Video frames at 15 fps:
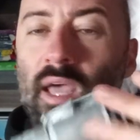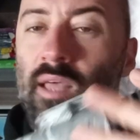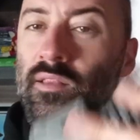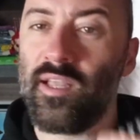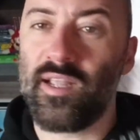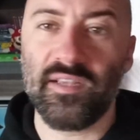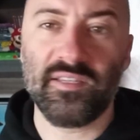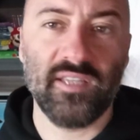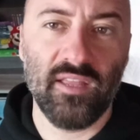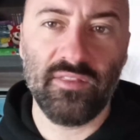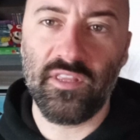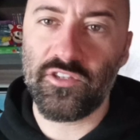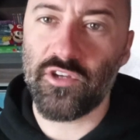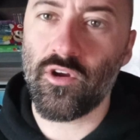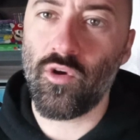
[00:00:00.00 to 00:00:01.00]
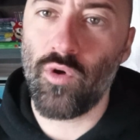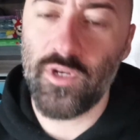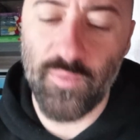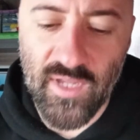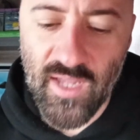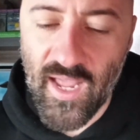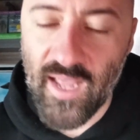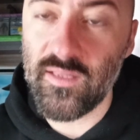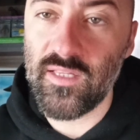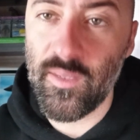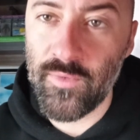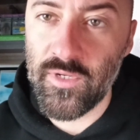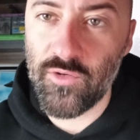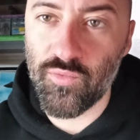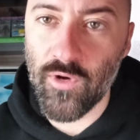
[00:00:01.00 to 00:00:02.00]
And like I said, these are going to be a
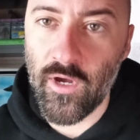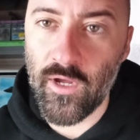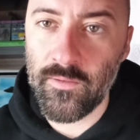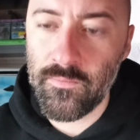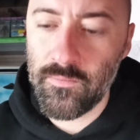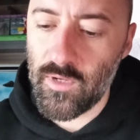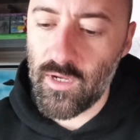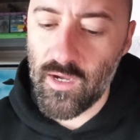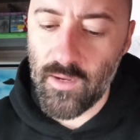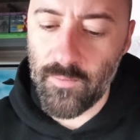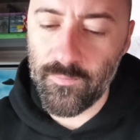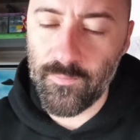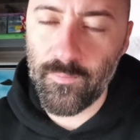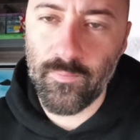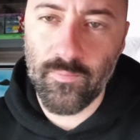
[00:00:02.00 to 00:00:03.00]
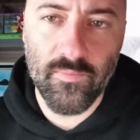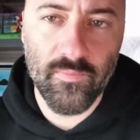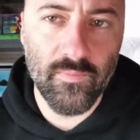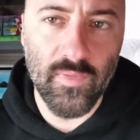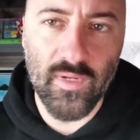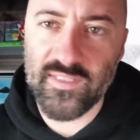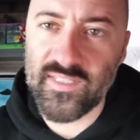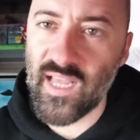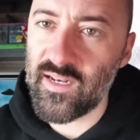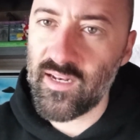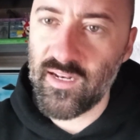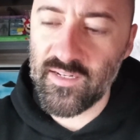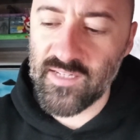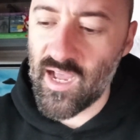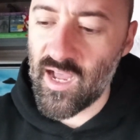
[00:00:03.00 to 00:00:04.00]
limited run, 10
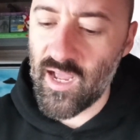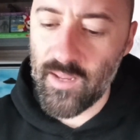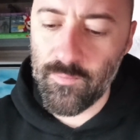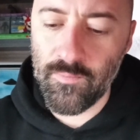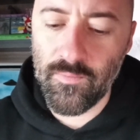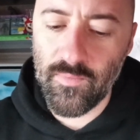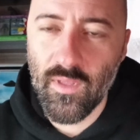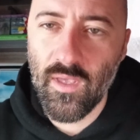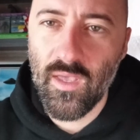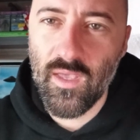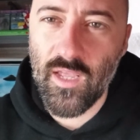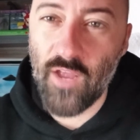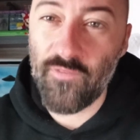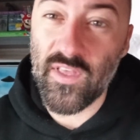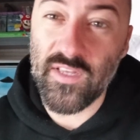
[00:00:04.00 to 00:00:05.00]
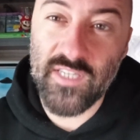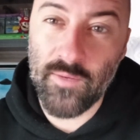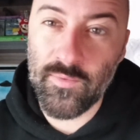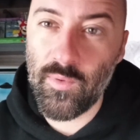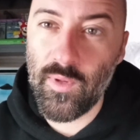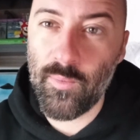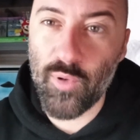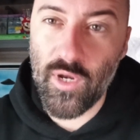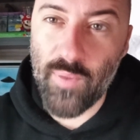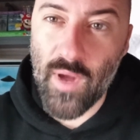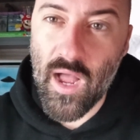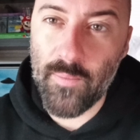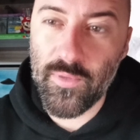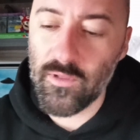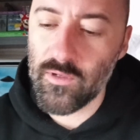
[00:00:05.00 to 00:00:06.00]
at a time. If they seem to be pretty
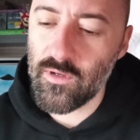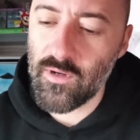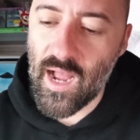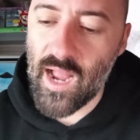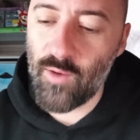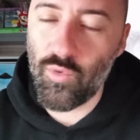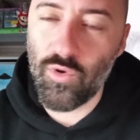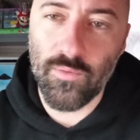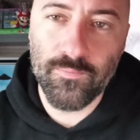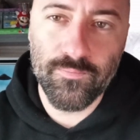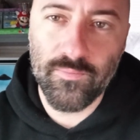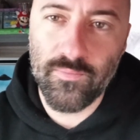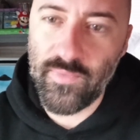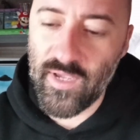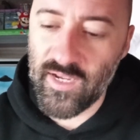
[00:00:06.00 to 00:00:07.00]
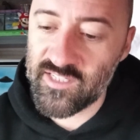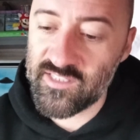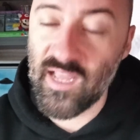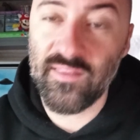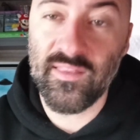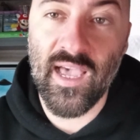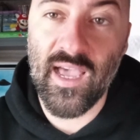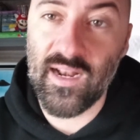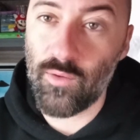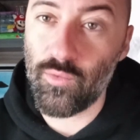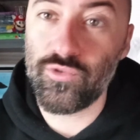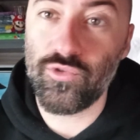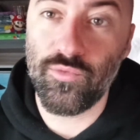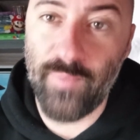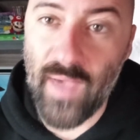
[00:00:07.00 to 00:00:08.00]
popular, I will extend that. I
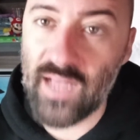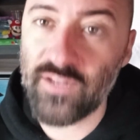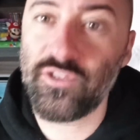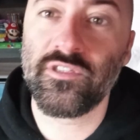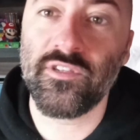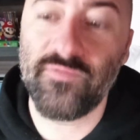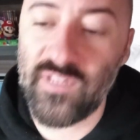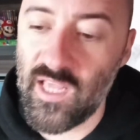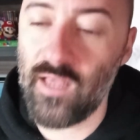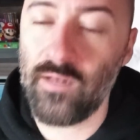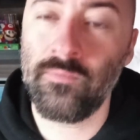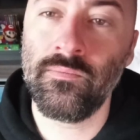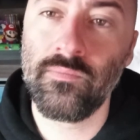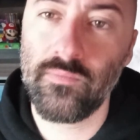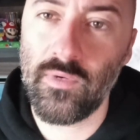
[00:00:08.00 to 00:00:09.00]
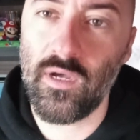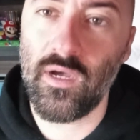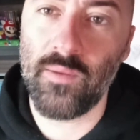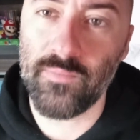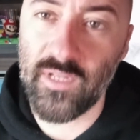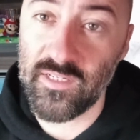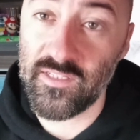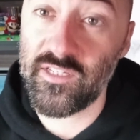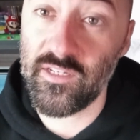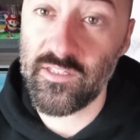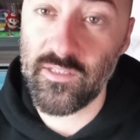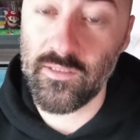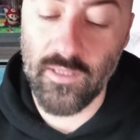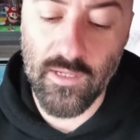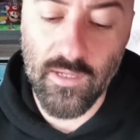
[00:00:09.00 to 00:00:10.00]
will do batches of 10
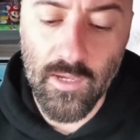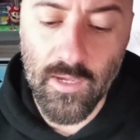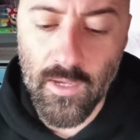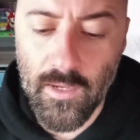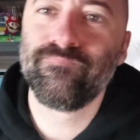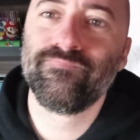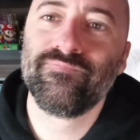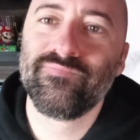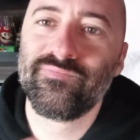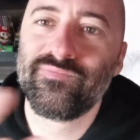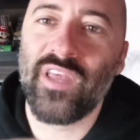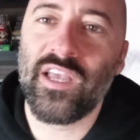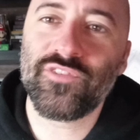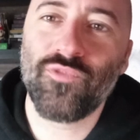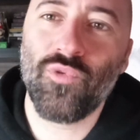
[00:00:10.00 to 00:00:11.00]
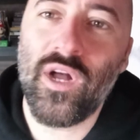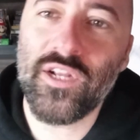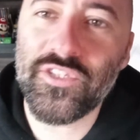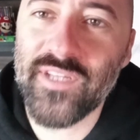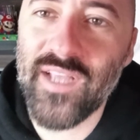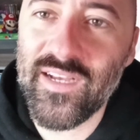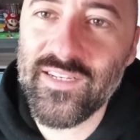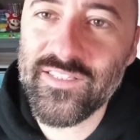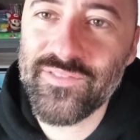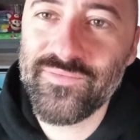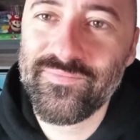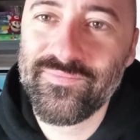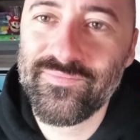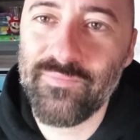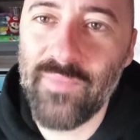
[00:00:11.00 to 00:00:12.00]
consistently. Thanks for watching, guys.